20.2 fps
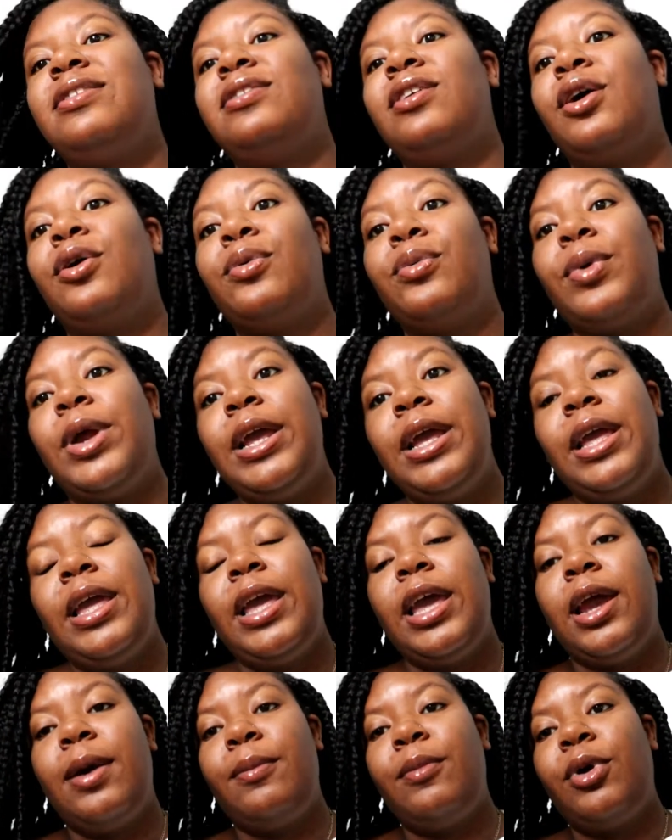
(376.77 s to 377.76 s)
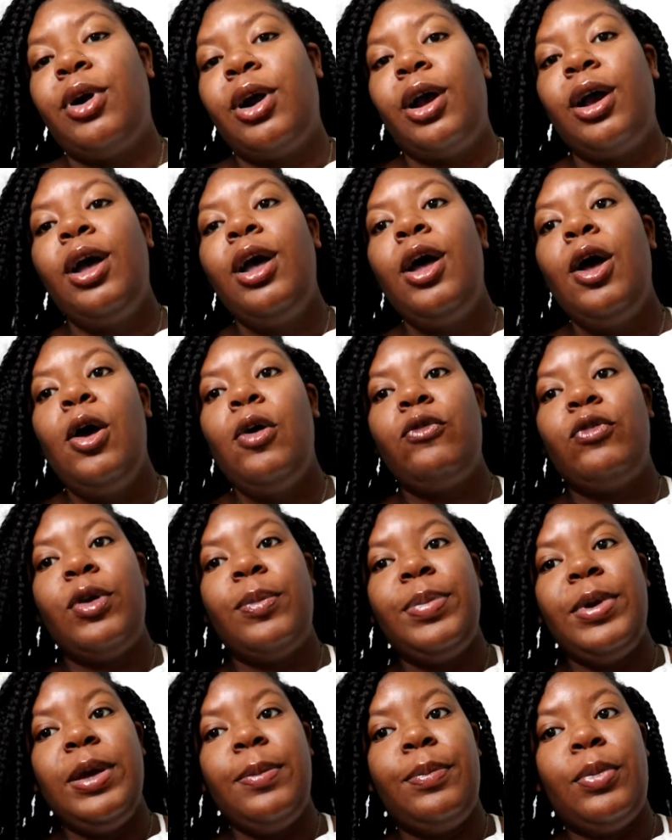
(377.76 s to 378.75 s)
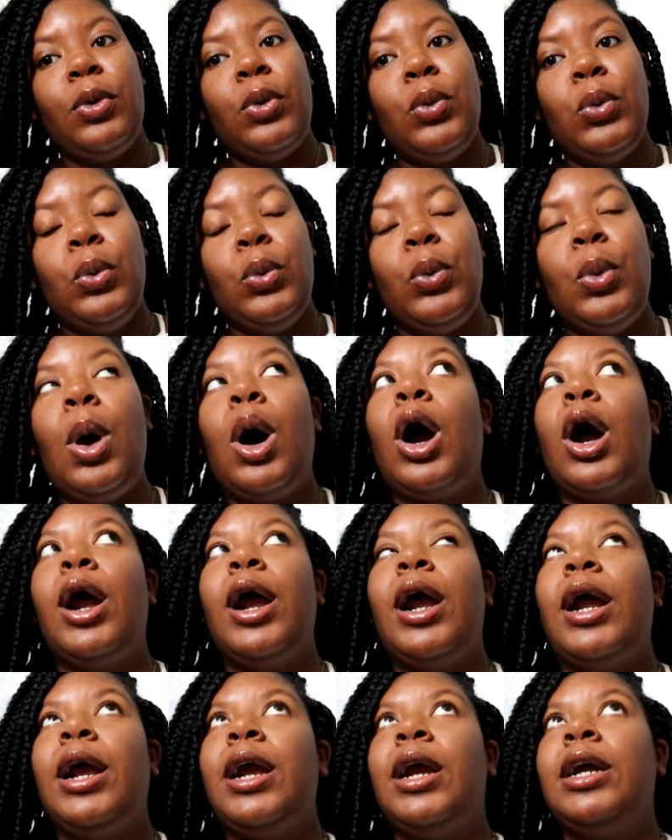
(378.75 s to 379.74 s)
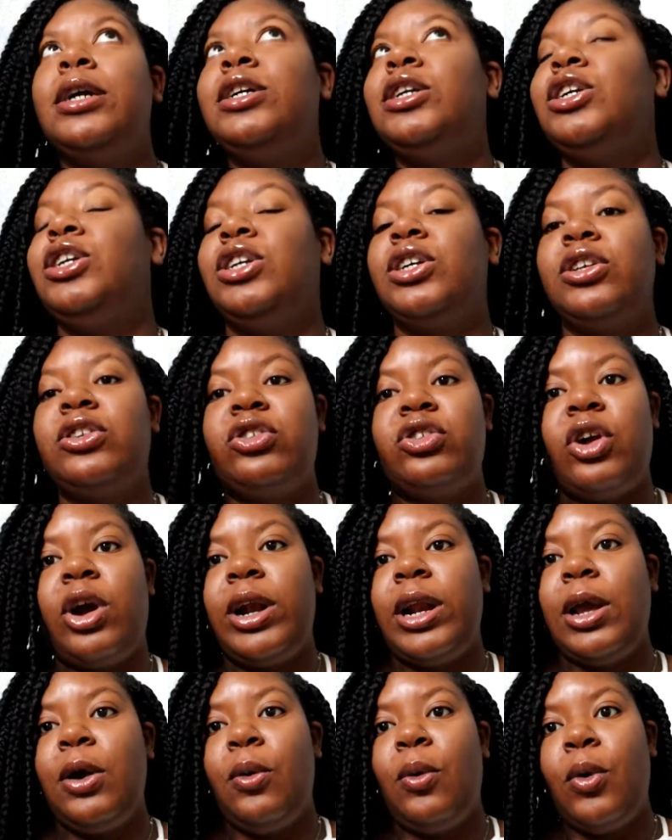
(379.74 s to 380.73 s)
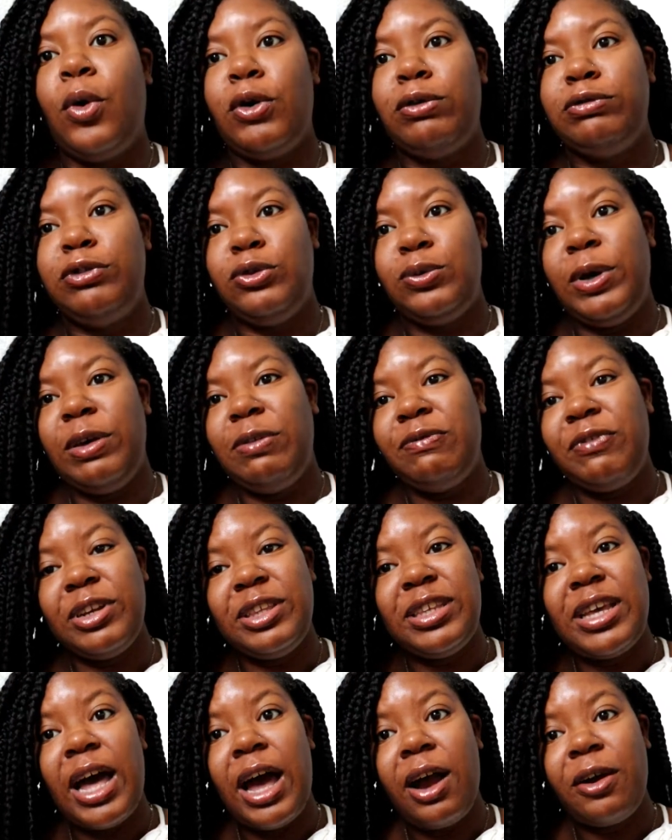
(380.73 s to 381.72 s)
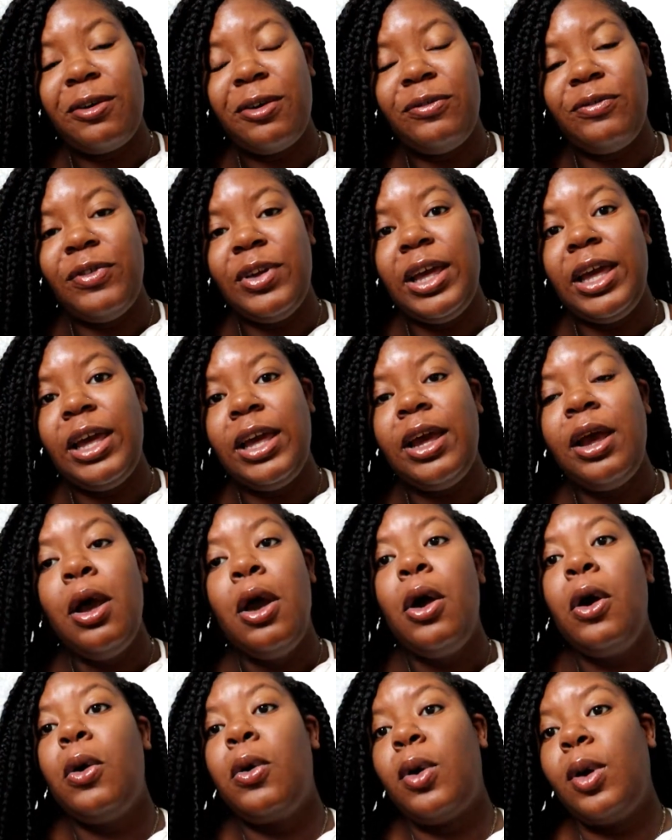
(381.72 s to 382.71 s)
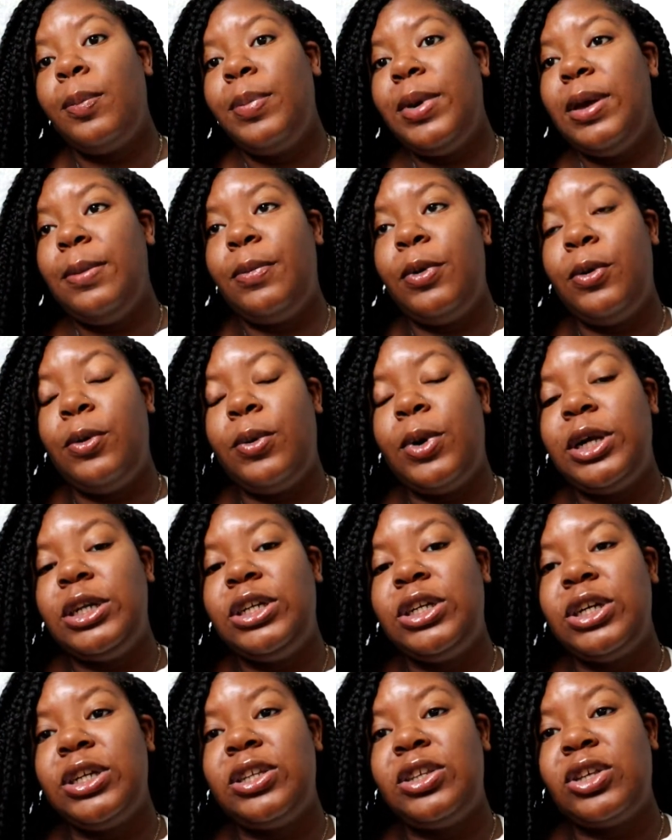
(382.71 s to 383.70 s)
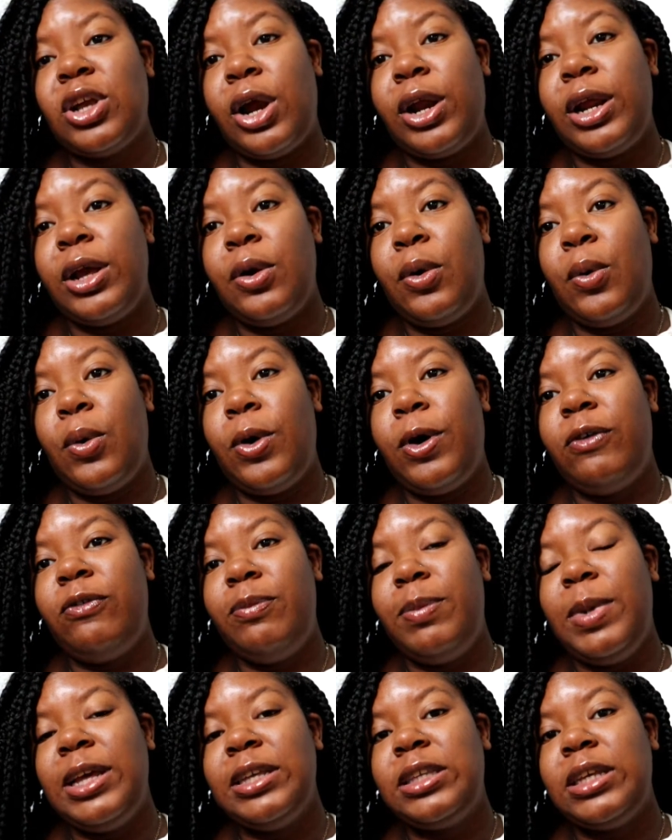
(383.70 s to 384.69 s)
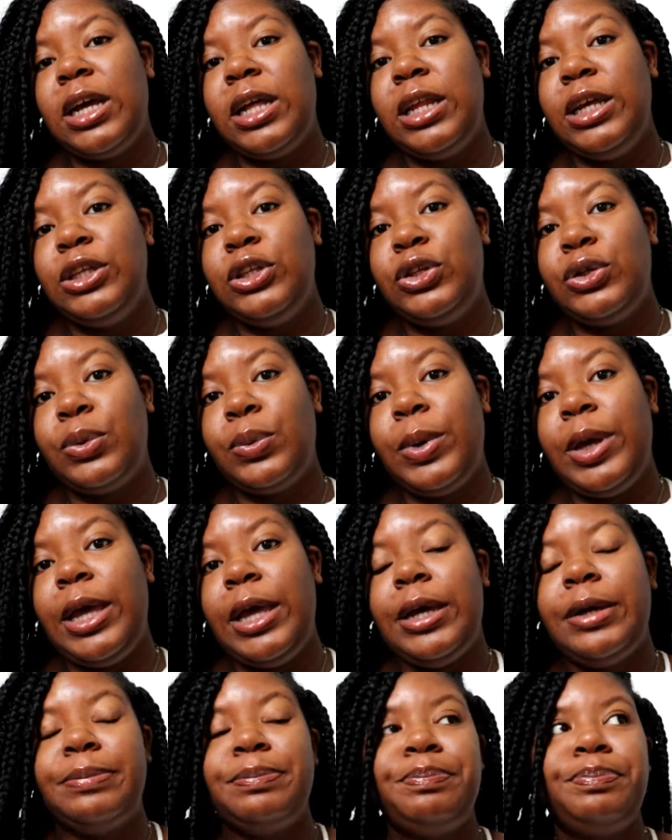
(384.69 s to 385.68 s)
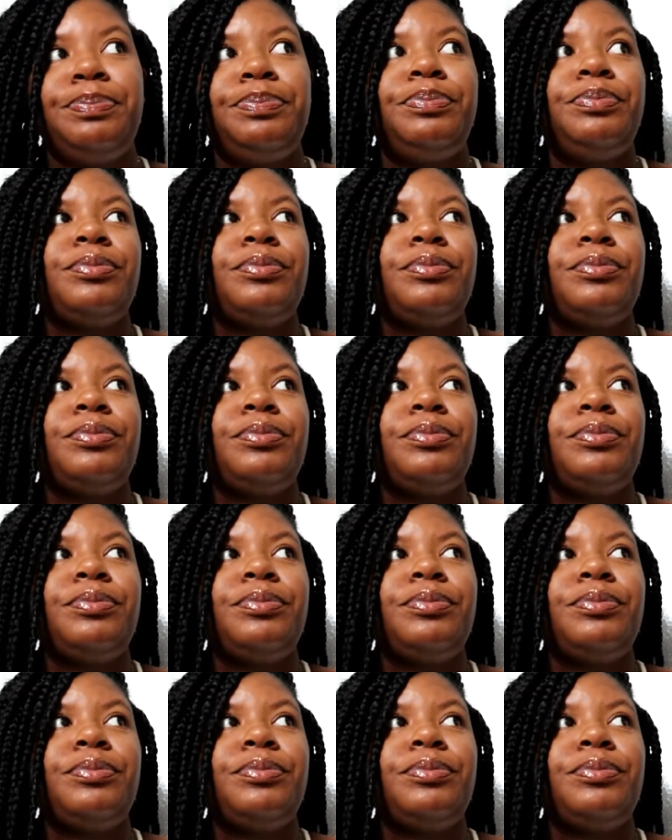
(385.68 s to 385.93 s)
is a great camera for people who are just starting off doing photography, or people who are just starting off basically doing